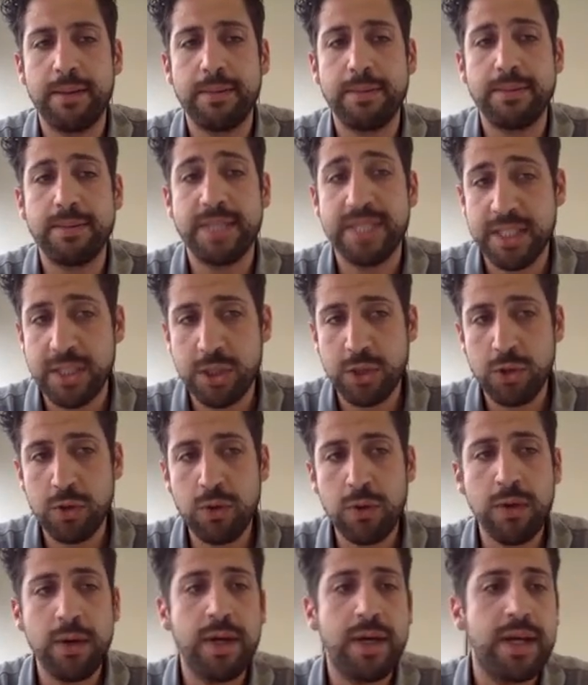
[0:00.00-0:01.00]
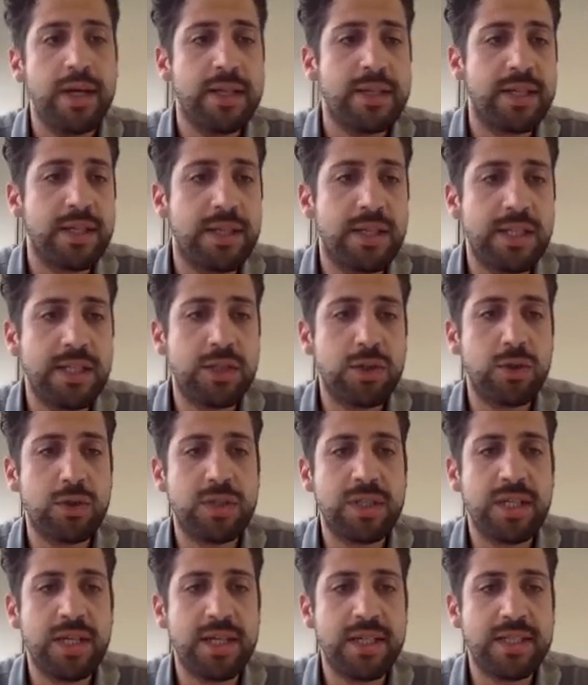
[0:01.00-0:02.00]
tissue. The tissue
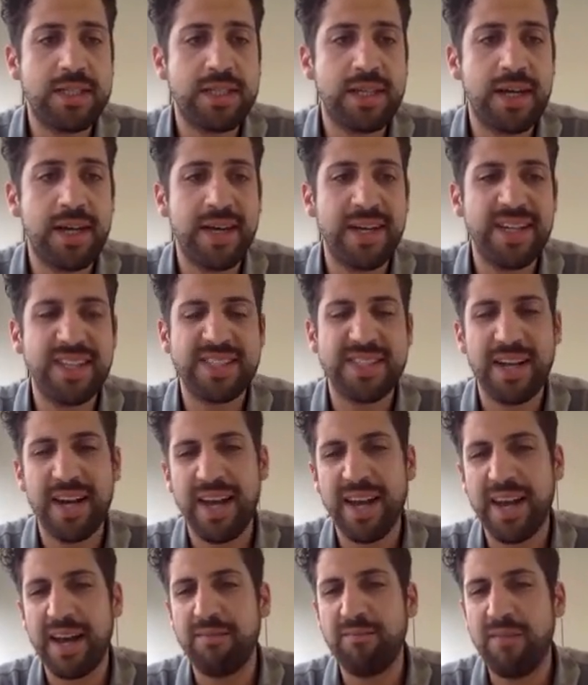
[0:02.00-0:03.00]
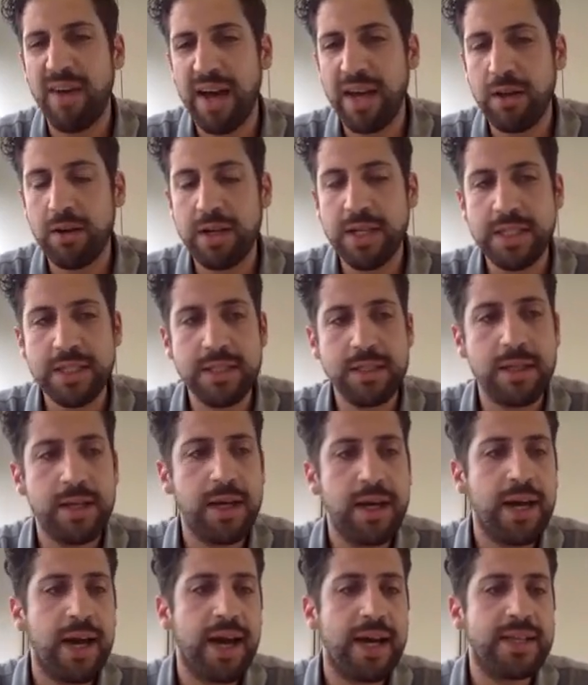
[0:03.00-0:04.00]
6 is like a violet,
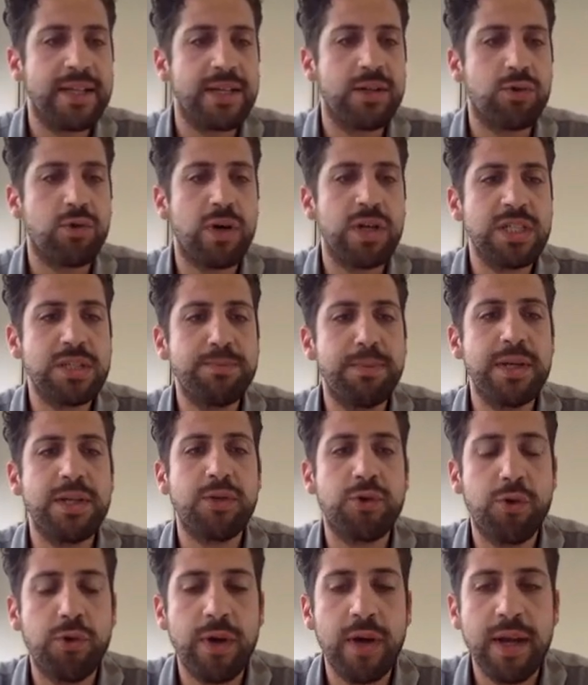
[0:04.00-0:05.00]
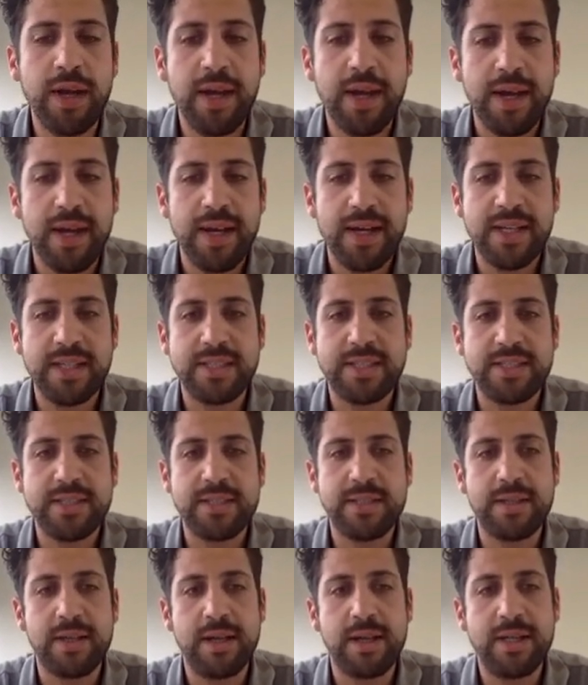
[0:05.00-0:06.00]
and the transparent 3
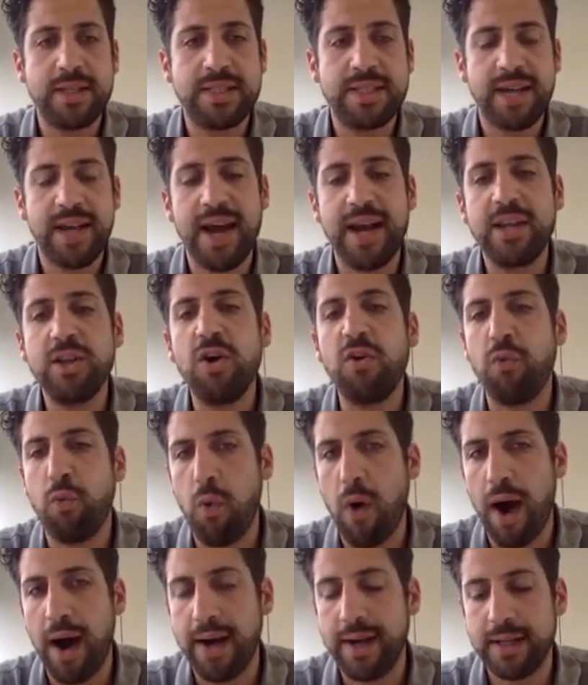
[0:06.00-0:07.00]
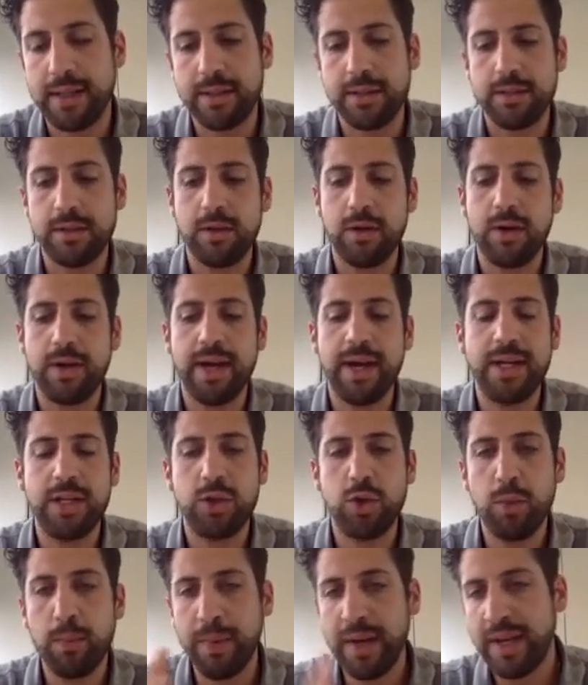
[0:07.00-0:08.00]
it's a kind of white. Okay,
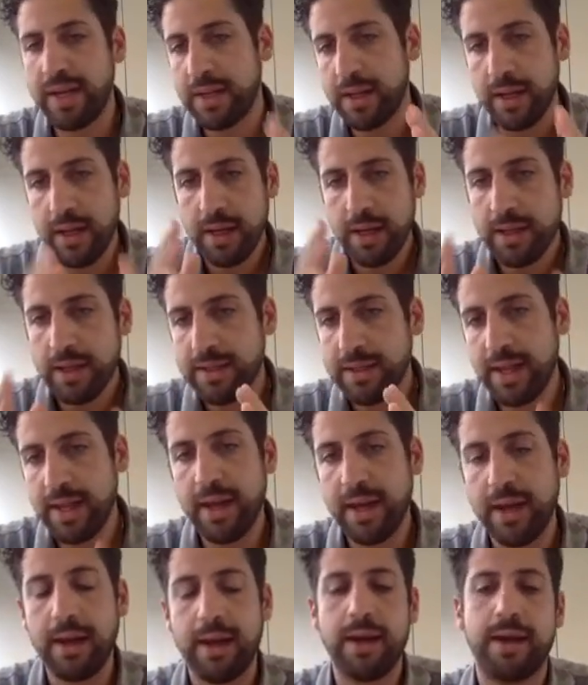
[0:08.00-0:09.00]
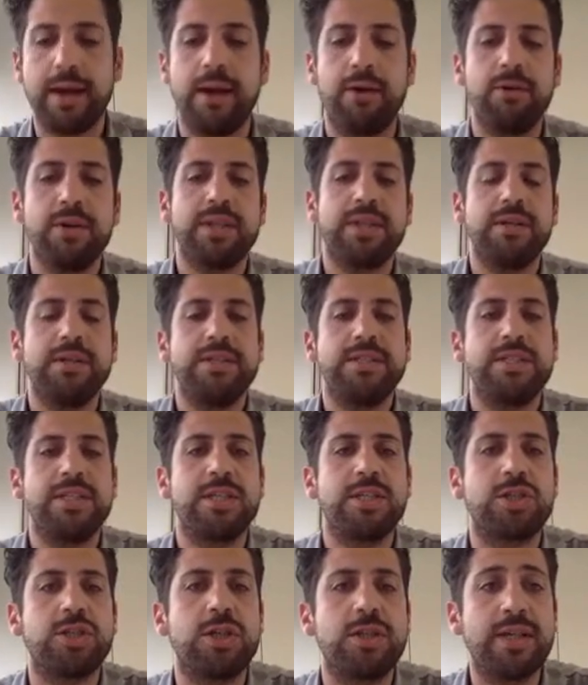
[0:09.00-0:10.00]
to make the
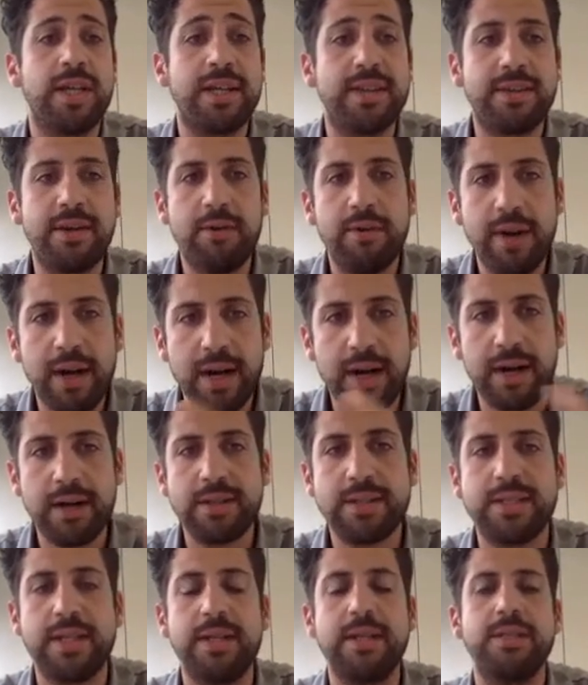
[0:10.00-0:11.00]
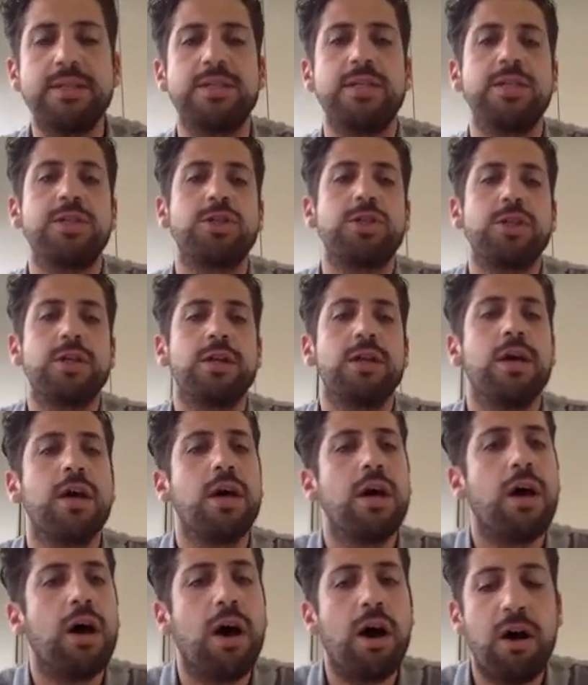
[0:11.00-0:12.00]
characterization, the internal characterization
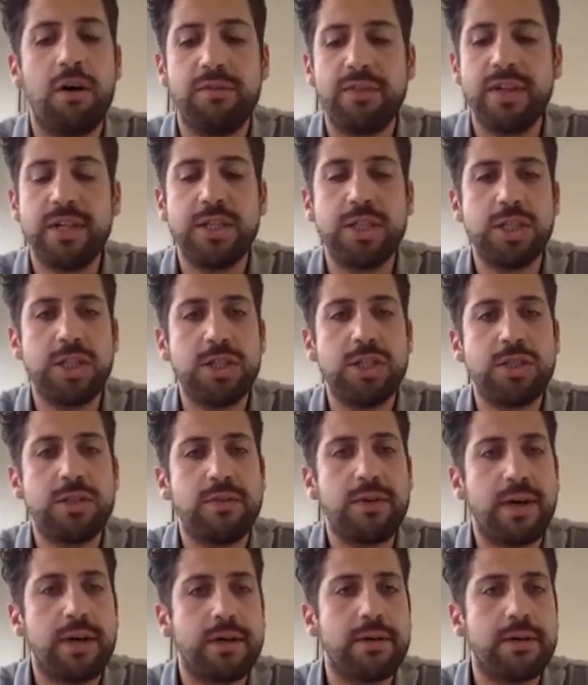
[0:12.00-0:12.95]
of the gingiva.